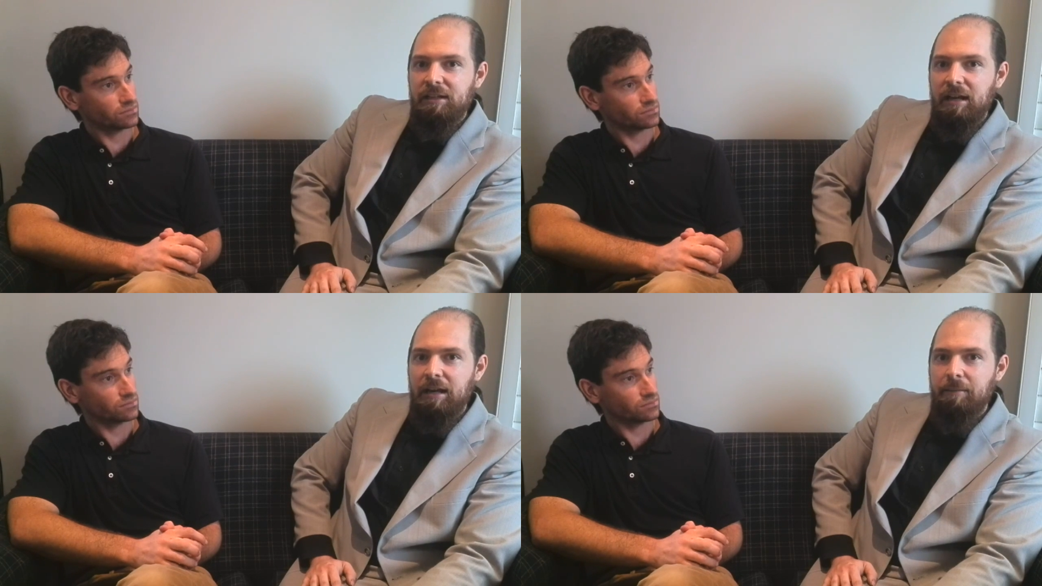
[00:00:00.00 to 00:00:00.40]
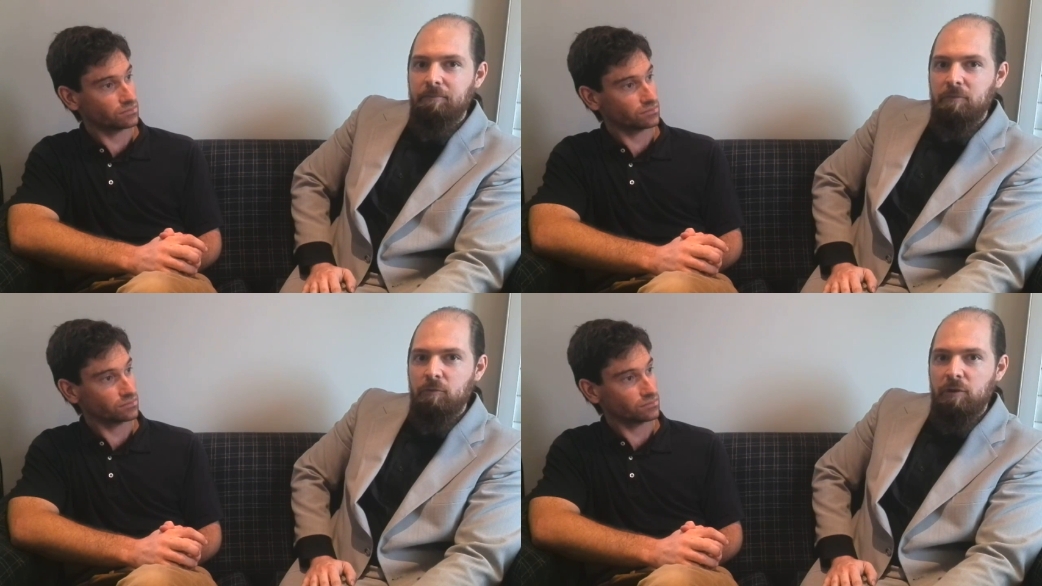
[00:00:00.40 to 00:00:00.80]
Speaker 1: Um,
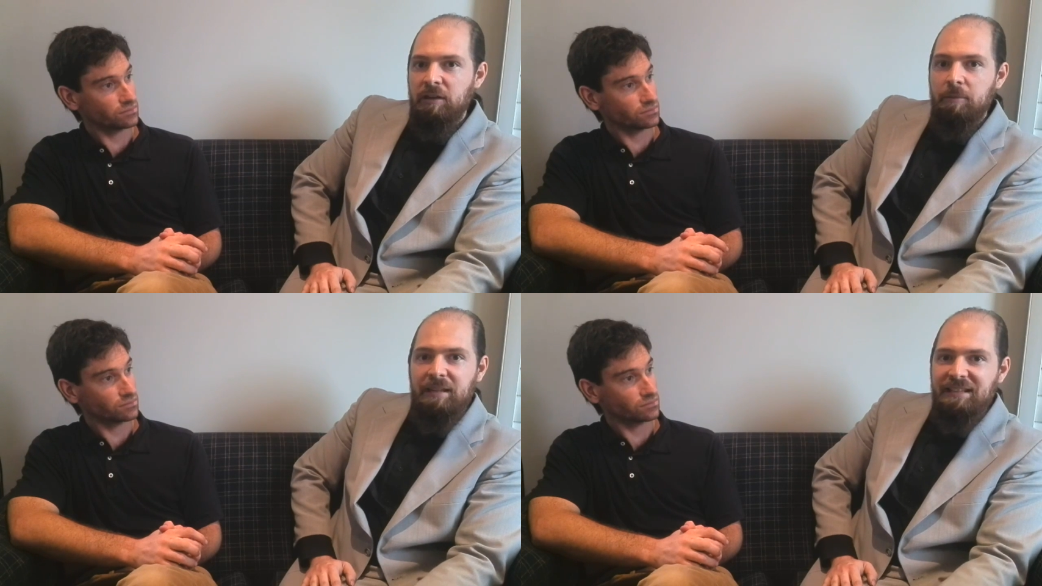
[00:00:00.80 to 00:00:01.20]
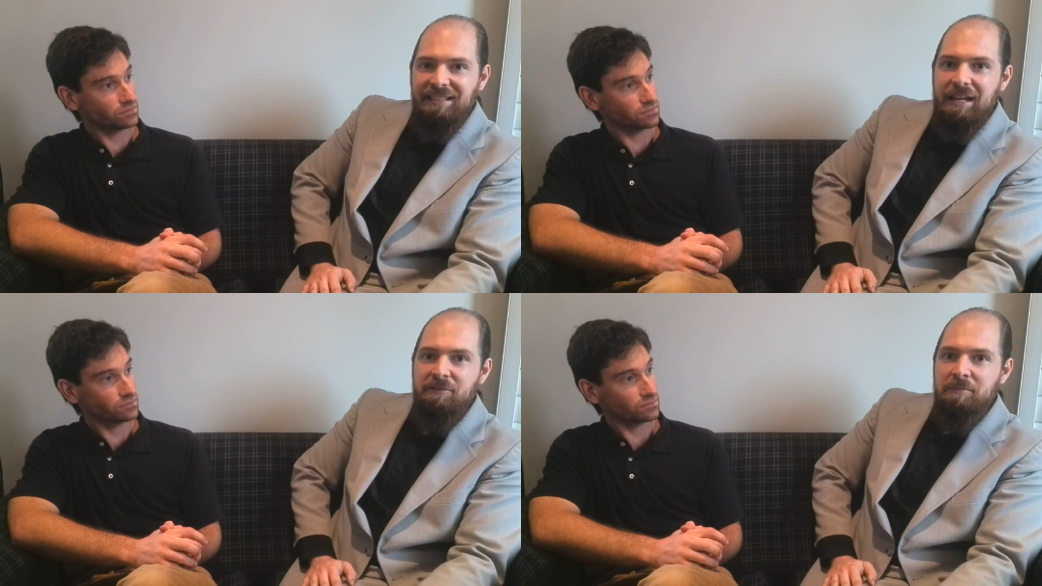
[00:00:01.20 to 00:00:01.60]
and I mean, the
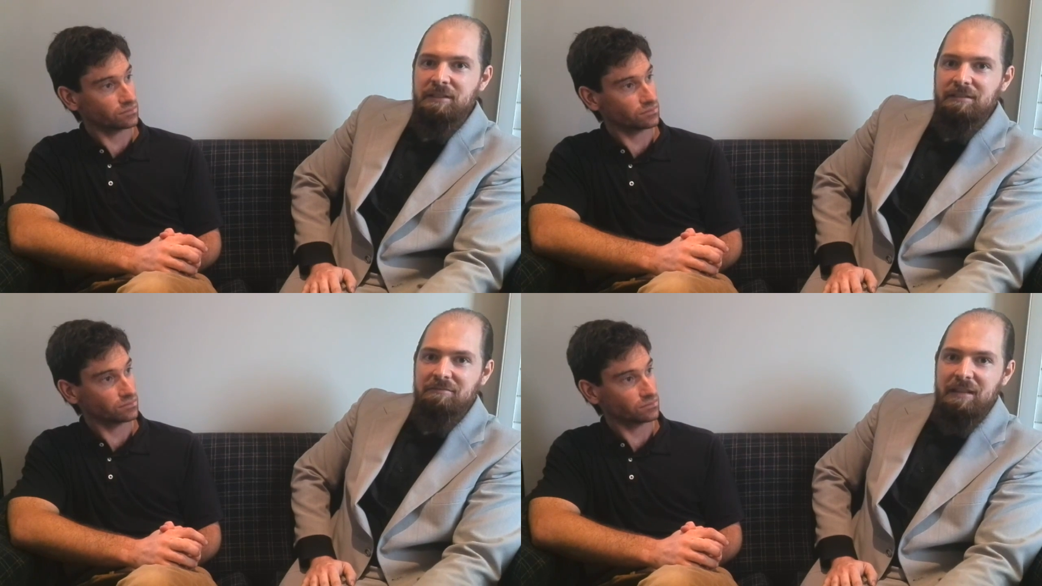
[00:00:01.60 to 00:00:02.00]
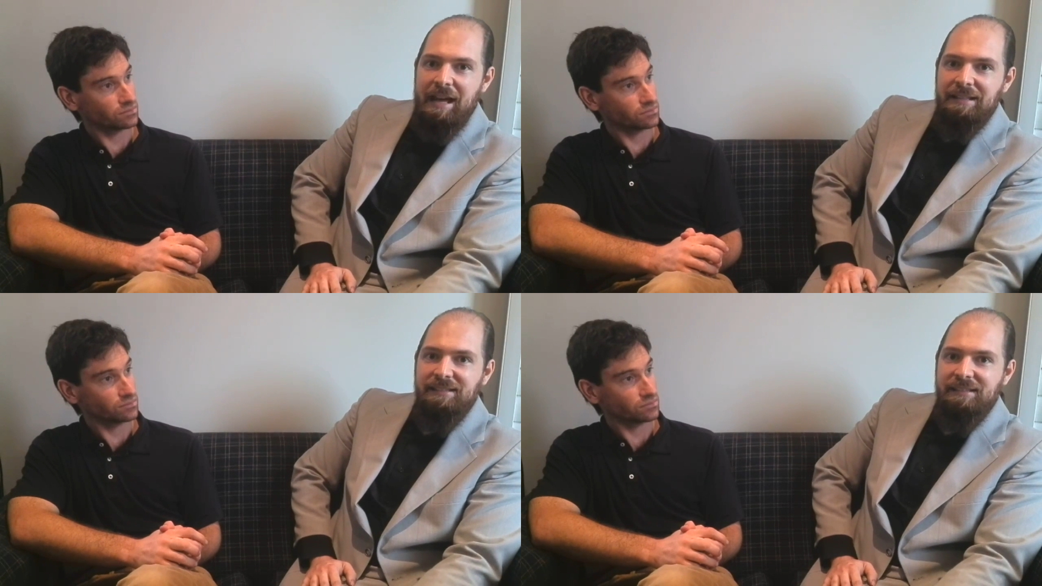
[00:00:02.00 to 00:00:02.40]
government
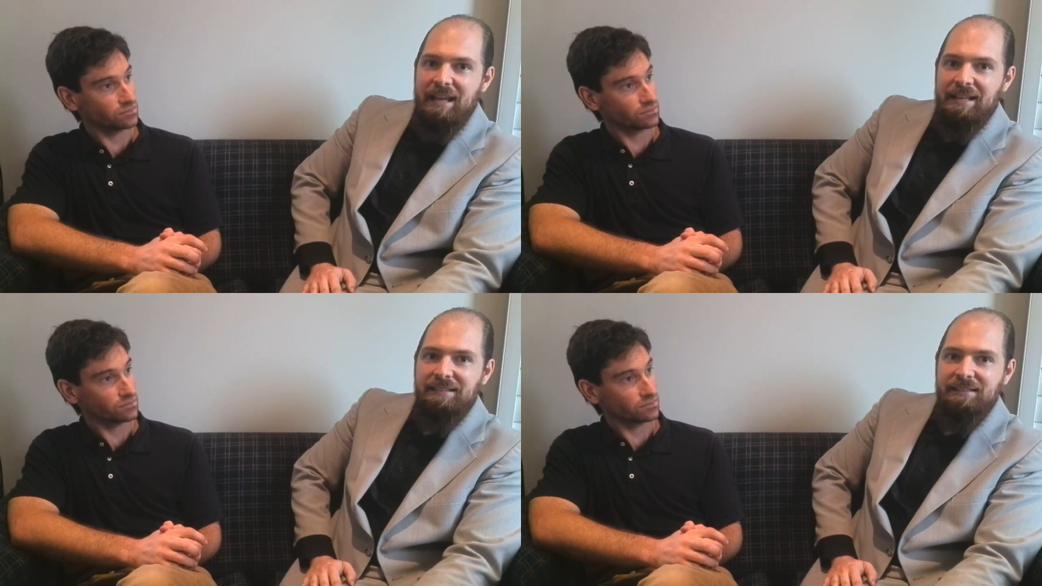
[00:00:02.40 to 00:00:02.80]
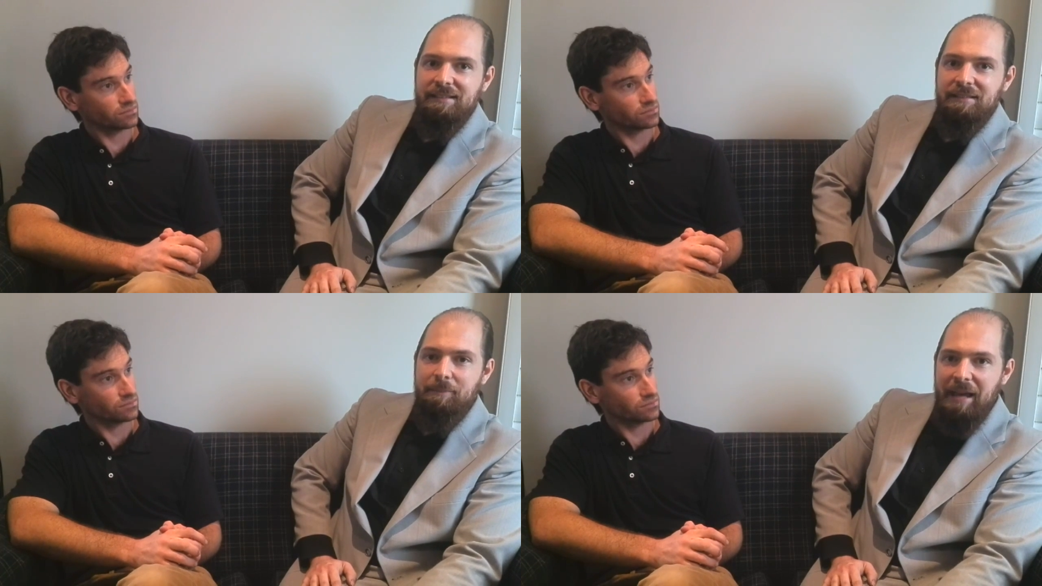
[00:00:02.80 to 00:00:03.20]
has has the,
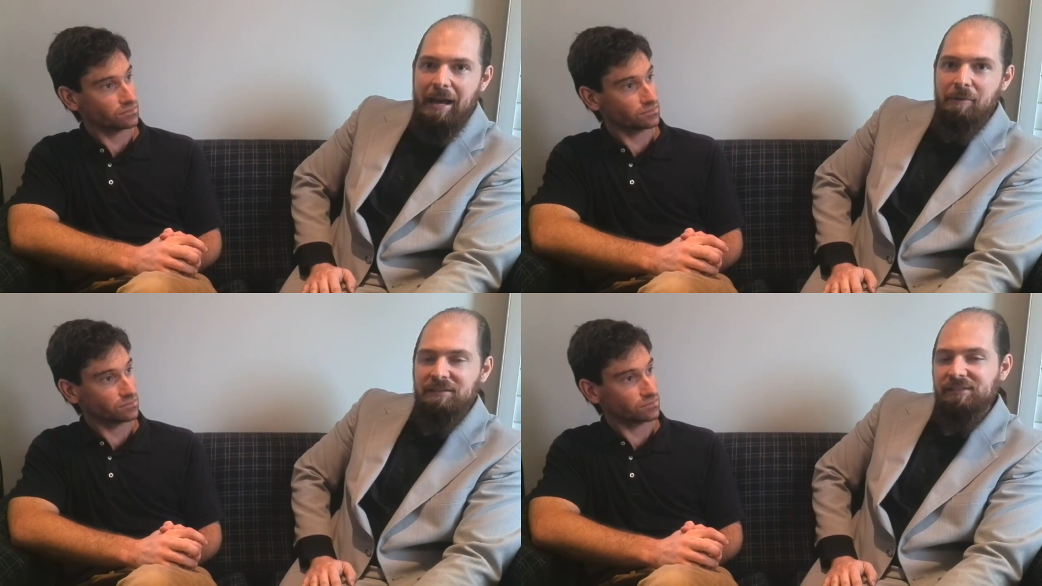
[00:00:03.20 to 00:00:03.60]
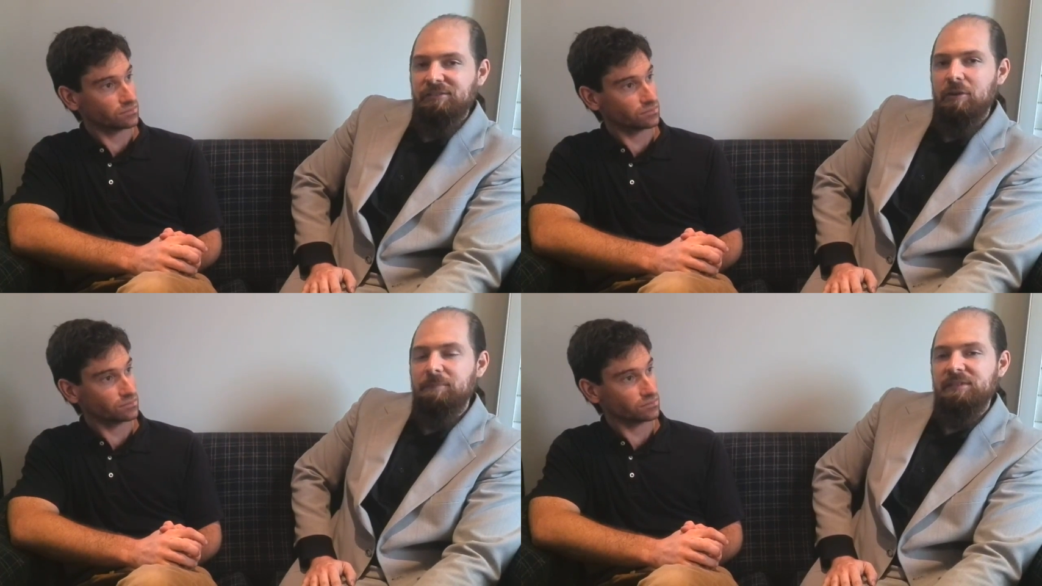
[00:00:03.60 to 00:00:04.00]
the power to
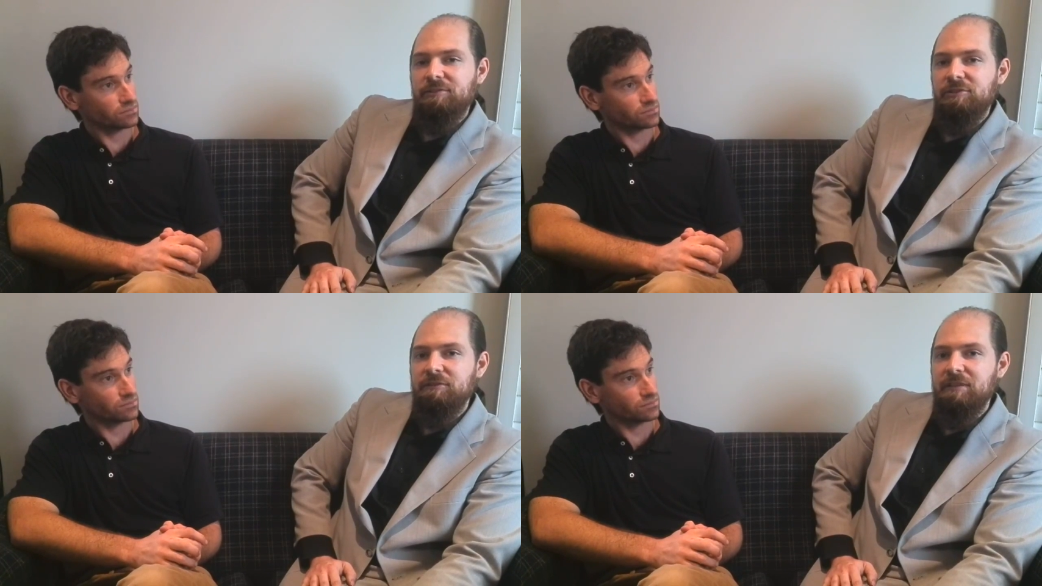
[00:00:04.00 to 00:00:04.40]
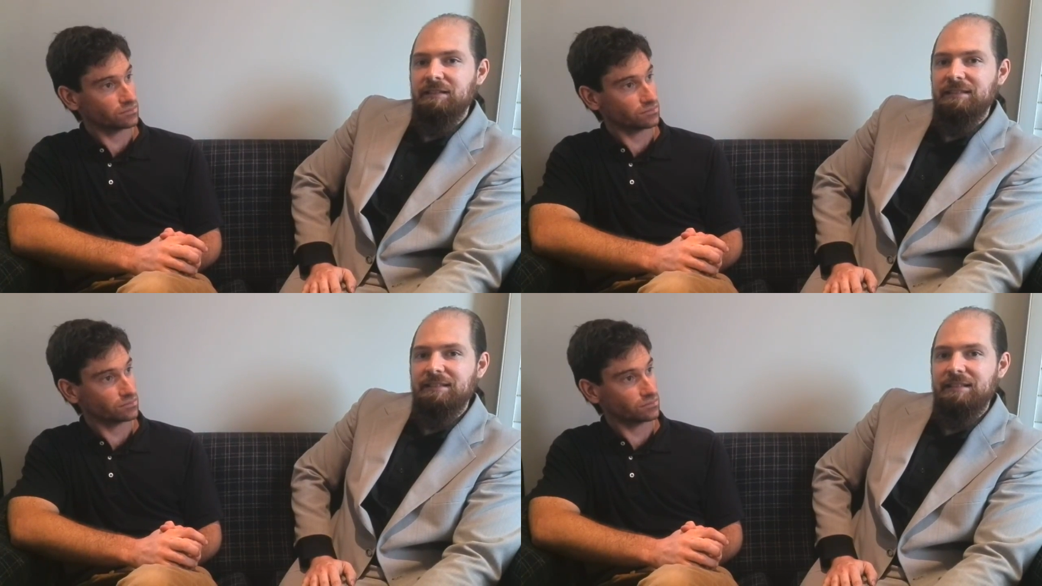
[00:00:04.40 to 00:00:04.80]
stop such an
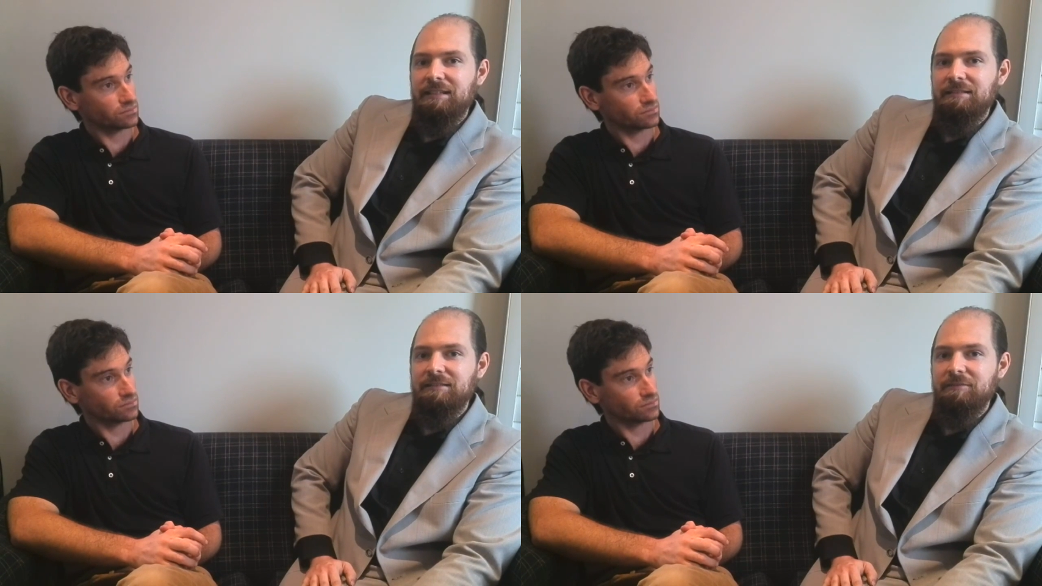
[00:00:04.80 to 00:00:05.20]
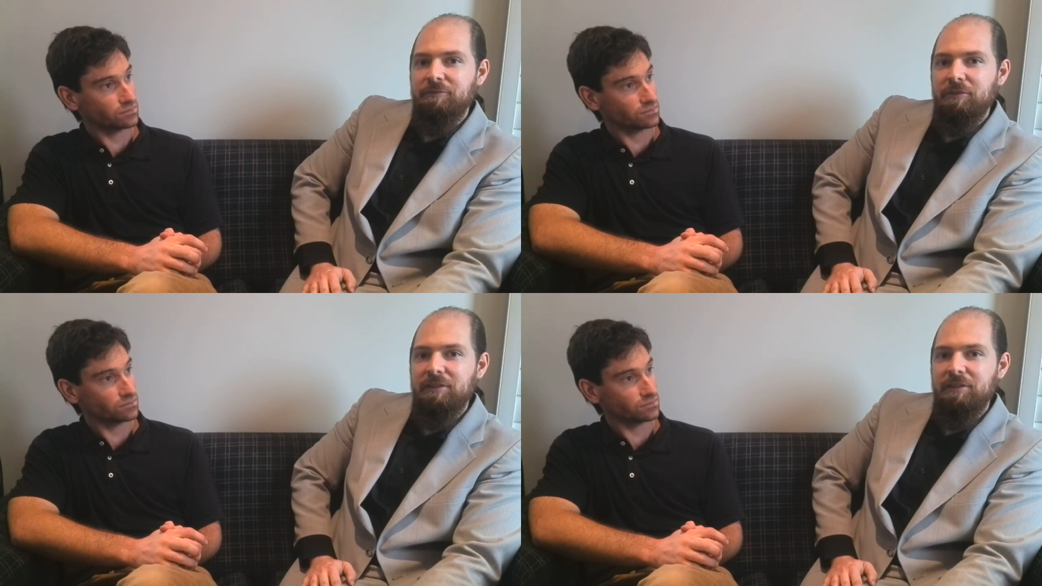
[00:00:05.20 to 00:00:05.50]
event, and, and for